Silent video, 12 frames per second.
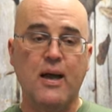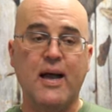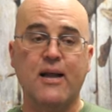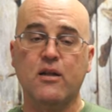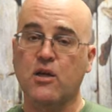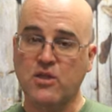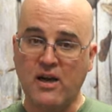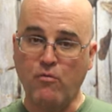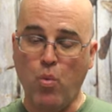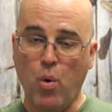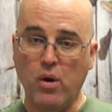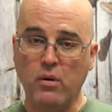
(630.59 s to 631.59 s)
and it doesn't have
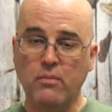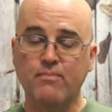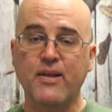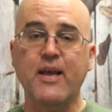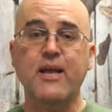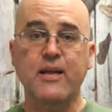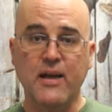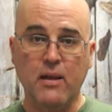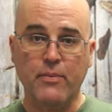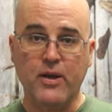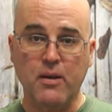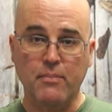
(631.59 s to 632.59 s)
water, the heating
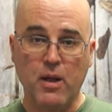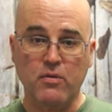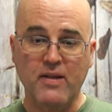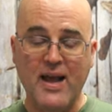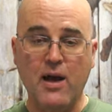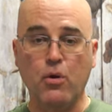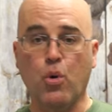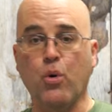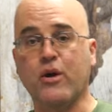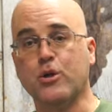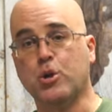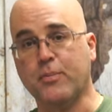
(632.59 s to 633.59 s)
element can melt down or it
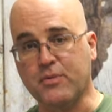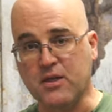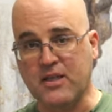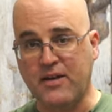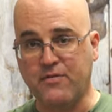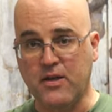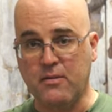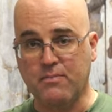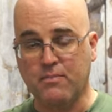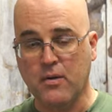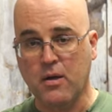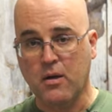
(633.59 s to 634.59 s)
could trip the safety
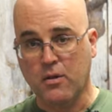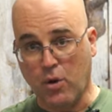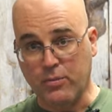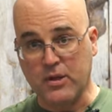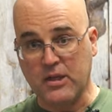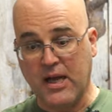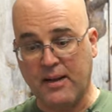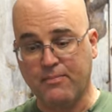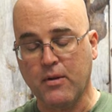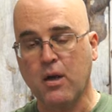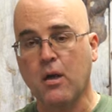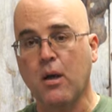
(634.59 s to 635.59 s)
thermostat.
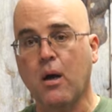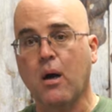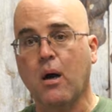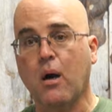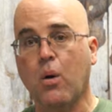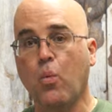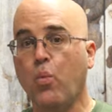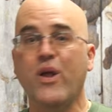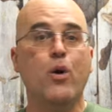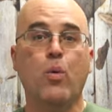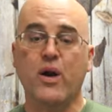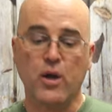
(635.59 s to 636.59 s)
Uh, we
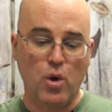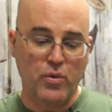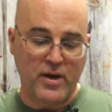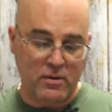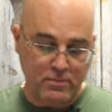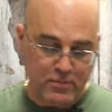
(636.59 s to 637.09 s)
don't want to go there.